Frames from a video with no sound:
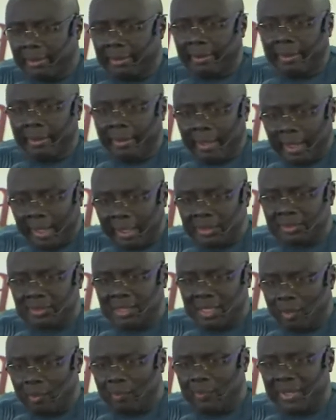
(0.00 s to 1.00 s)
Yes,
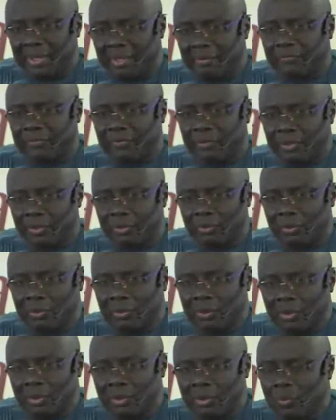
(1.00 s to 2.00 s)
I'll pay for you.
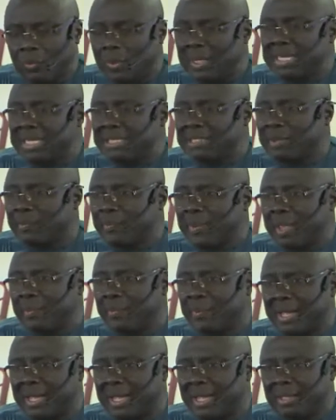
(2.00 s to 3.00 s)
When is the
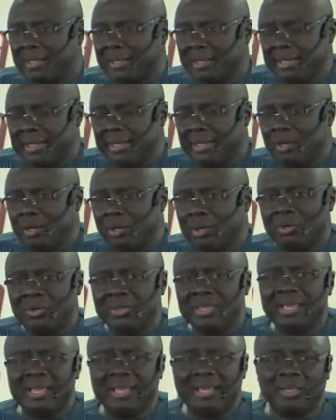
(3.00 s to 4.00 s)
paper? Oh,
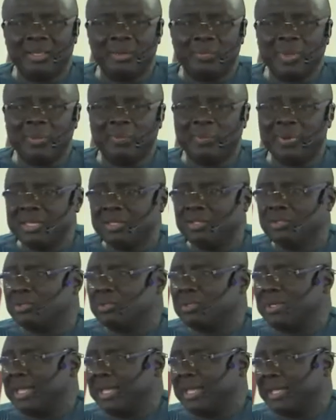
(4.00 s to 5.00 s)
yeah, the paper is
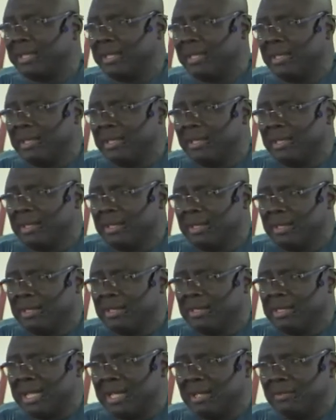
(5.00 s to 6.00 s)
today in
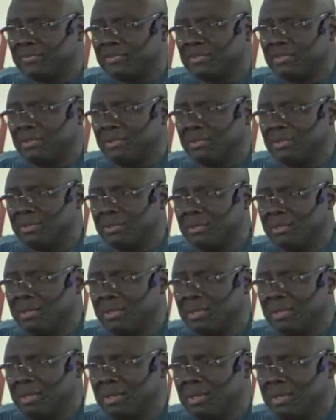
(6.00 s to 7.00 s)
the afternoon,
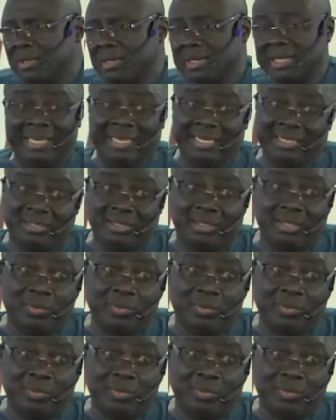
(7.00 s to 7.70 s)
and it's in the